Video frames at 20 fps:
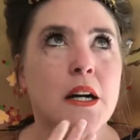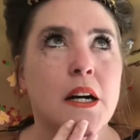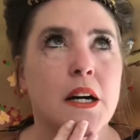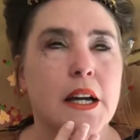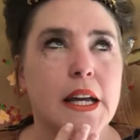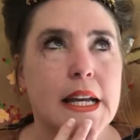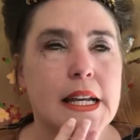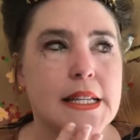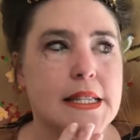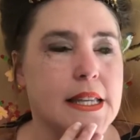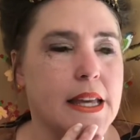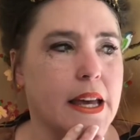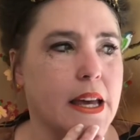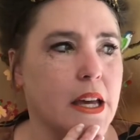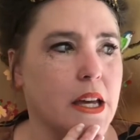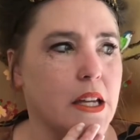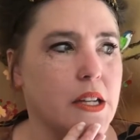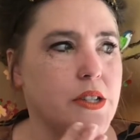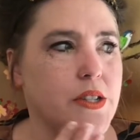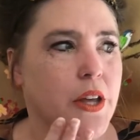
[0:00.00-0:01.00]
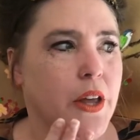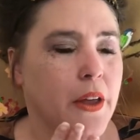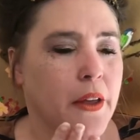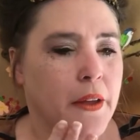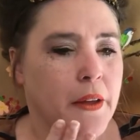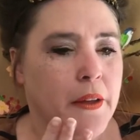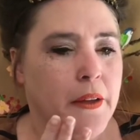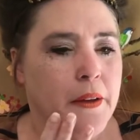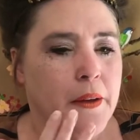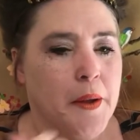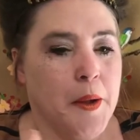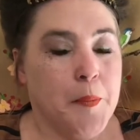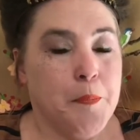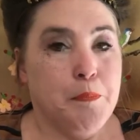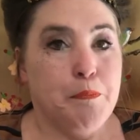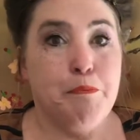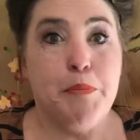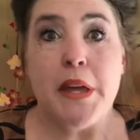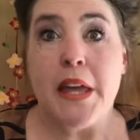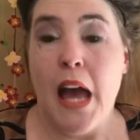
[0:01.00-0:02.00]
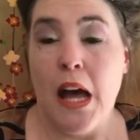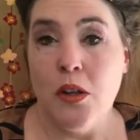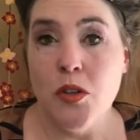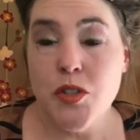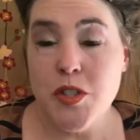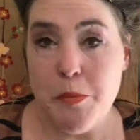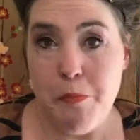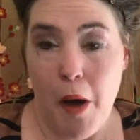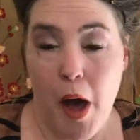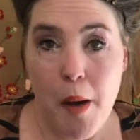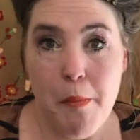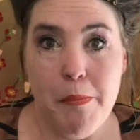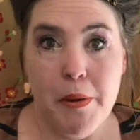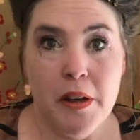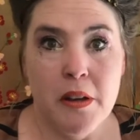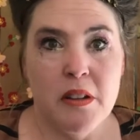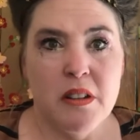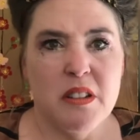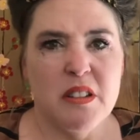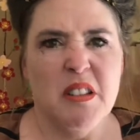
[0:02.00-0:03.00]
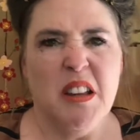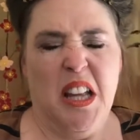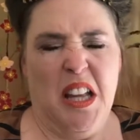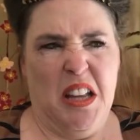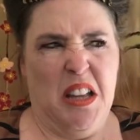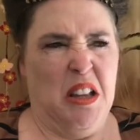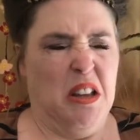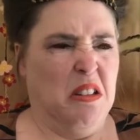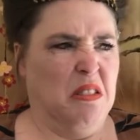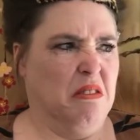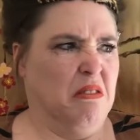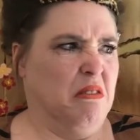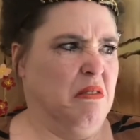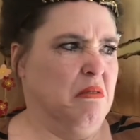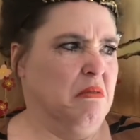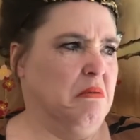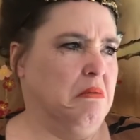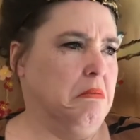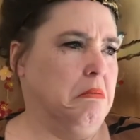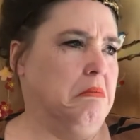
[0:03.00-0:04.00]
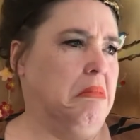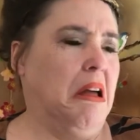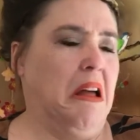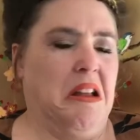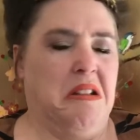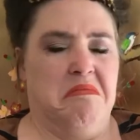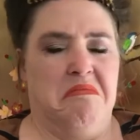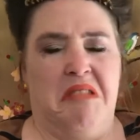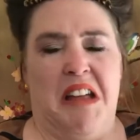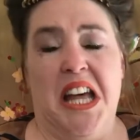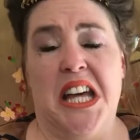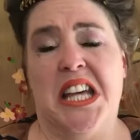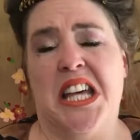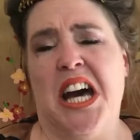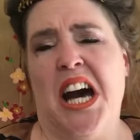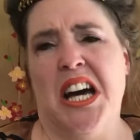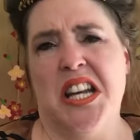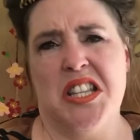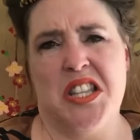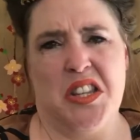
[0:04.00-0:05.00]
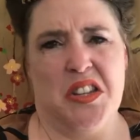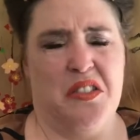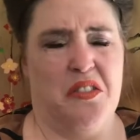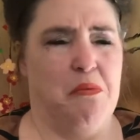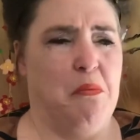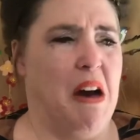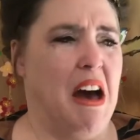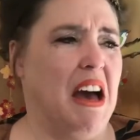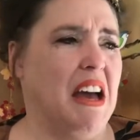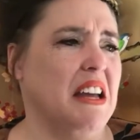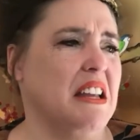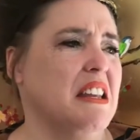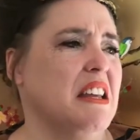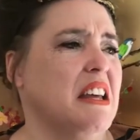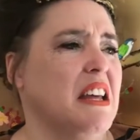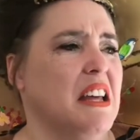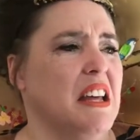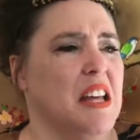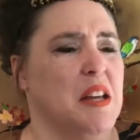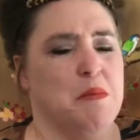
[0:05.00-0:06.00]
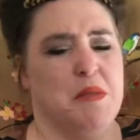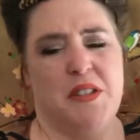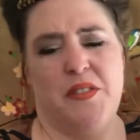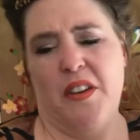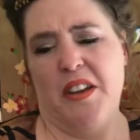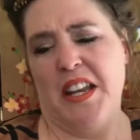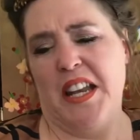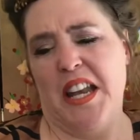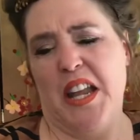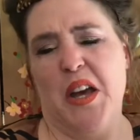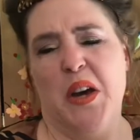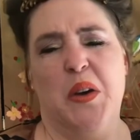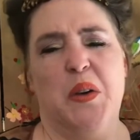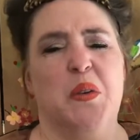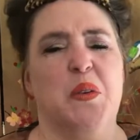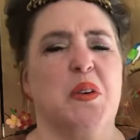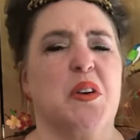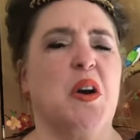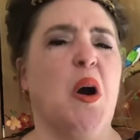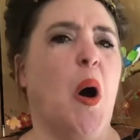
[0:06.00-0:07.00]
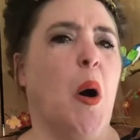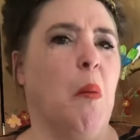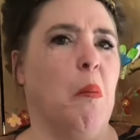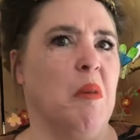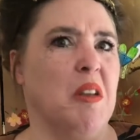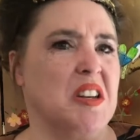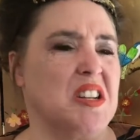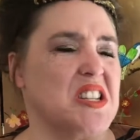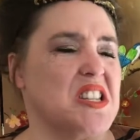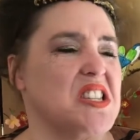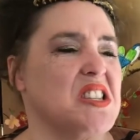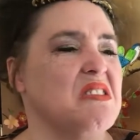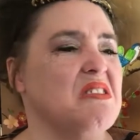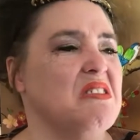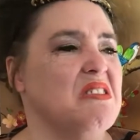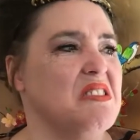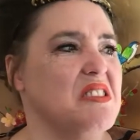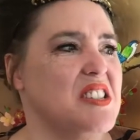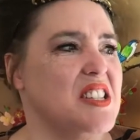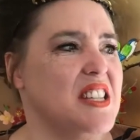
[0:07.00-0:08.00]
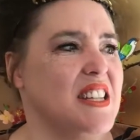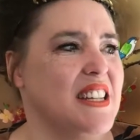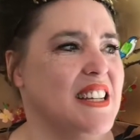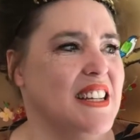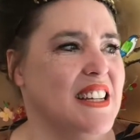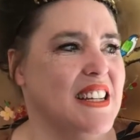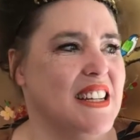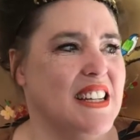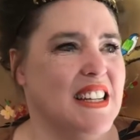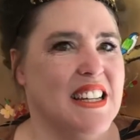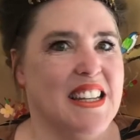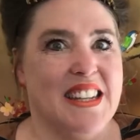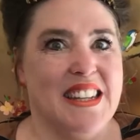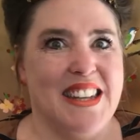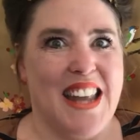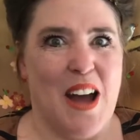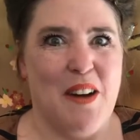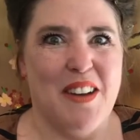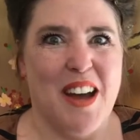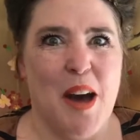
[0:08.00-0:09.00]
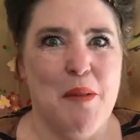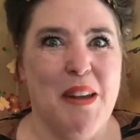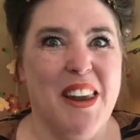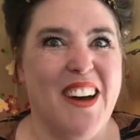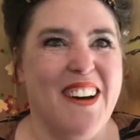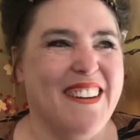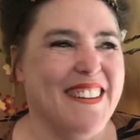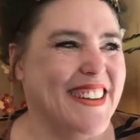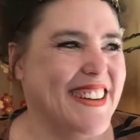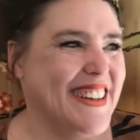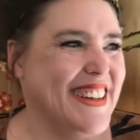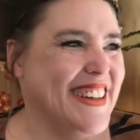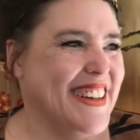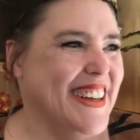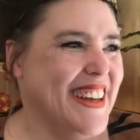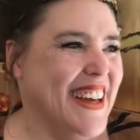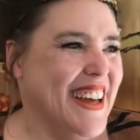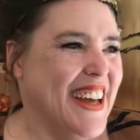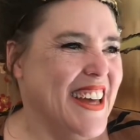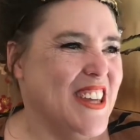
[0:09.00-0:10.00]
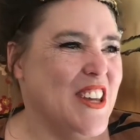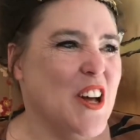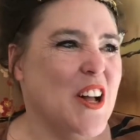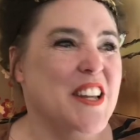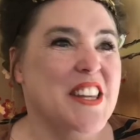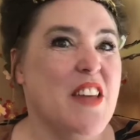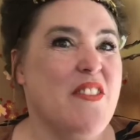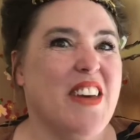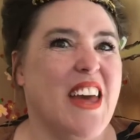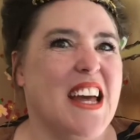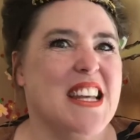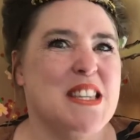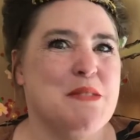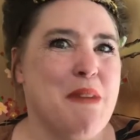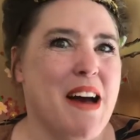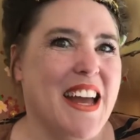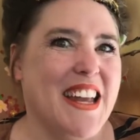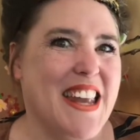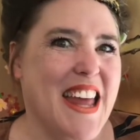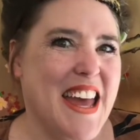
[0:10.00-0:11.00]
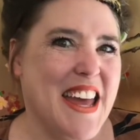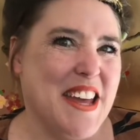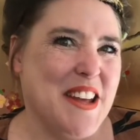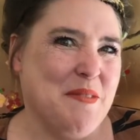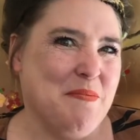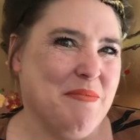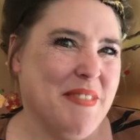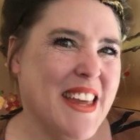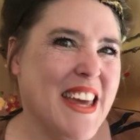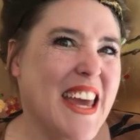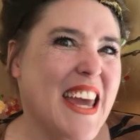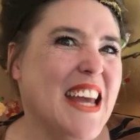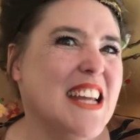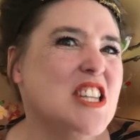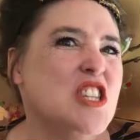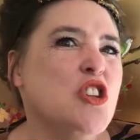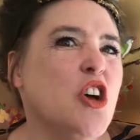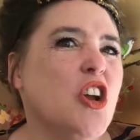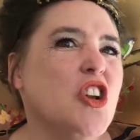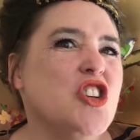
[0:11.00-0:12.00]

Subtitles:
"Is it Beelzebub?" "Oh, a cousin of mine, but a very low, common sort." "Now come along. You'll never guess my name. It's not